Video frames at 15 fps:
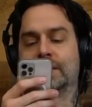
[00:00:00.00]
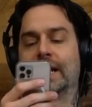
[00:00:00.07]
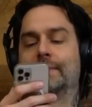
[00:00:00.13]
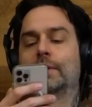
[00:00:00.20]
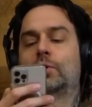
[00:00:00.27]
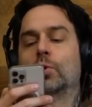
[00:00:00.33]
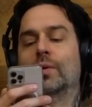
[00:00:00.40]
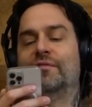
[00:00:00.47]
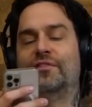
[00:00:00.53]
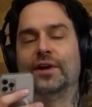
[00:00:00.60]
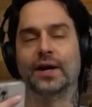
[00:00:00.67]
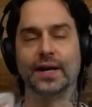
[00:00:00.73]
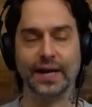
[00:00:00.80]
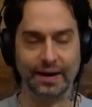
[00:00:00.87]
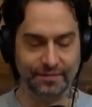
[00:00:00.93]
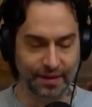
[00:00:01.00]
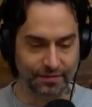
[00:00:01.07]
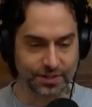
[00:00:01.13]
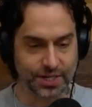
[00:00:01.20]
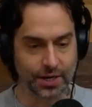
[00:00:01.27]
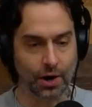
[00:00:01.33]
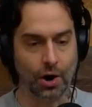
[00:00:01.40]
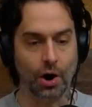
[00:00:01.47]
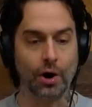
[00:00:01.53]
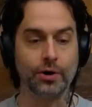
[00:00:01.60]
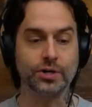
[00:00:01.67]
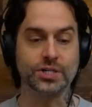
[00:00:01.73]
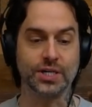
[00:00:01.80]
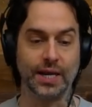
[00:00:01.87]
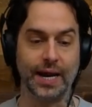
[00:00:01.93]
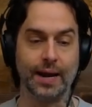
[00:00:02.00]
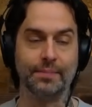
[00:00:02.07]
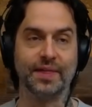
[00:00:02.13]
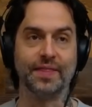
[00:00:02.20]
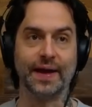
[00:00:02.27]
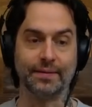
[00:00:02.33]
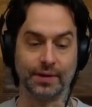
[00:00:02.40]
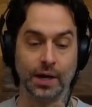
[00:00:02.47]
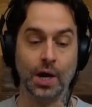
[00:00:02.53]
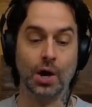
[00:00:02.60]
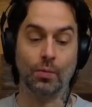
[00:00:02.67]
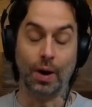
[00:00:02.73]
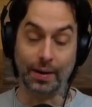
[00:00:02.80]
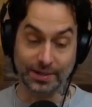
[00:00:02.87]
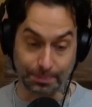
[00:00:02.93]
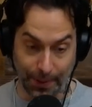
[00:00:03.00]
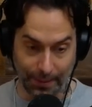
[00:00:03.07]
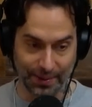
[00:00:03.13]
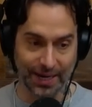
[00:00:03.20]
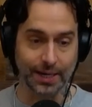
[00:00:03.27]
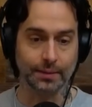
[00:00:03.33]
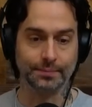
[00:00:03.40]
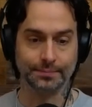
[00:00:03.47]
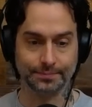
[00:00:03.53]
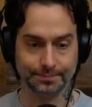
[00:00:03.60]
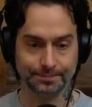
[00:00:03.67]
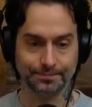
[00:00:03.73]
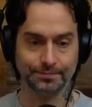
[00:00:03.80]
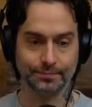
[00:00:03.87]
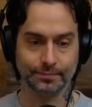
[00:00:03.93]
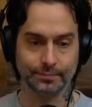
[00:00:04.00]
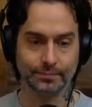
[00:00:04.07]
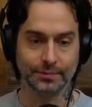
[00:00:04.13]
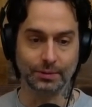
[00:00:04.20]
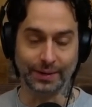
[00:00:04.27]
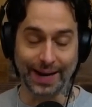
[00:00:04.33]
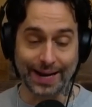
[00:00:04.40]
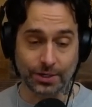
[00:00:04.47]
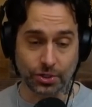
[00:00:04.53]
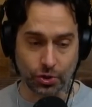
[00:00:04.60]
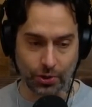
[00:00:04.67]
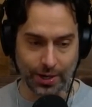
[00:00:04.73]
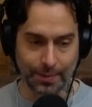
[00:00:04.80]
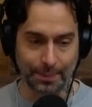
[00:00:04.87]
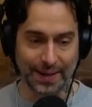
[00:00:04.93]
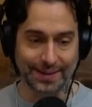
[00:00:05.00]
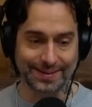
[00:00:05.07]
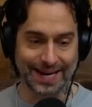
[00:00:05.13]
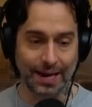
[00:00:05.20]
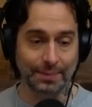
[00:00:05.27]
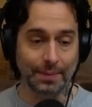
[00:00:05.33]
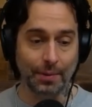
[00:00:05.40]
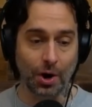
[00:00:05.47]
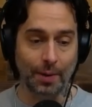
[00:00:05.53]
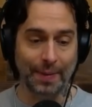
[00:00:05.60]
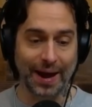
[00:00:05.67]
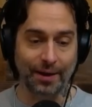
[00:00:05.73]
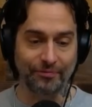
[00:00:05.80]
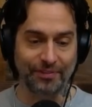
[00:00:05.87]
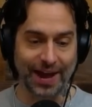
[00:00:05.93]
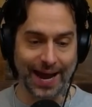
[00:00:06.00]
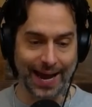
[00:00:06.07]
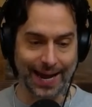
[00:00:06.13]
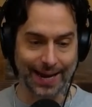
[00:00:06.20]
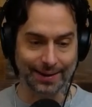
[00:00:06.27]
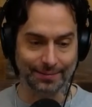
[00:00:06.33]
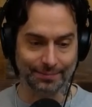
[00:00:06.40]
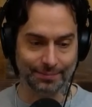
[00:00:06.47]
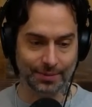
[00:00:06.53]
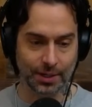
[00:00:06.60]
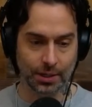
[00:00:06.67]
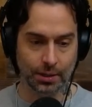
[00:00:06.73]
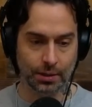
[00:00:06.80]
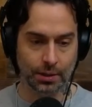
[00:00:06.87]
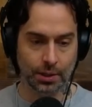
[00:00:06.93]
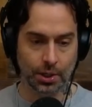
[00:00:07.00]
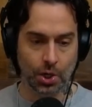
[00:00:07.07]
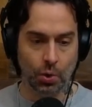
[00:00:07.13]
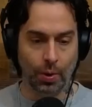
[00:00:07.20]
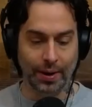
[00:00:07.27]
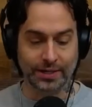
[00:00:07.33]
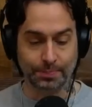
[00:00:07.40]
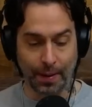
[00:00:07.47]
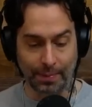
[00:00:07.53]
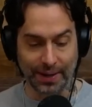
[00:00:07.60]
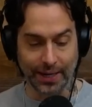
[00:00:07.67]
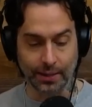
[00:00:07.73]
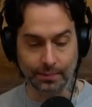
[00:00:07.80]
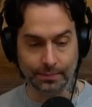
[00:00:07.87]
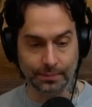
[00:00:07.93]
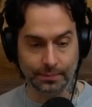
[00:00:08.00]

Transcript: Slam them to infinity. I've never seen a harder slam than that. Well, it's public. Well, that's creepy. Tell me more about that. Well, it's public.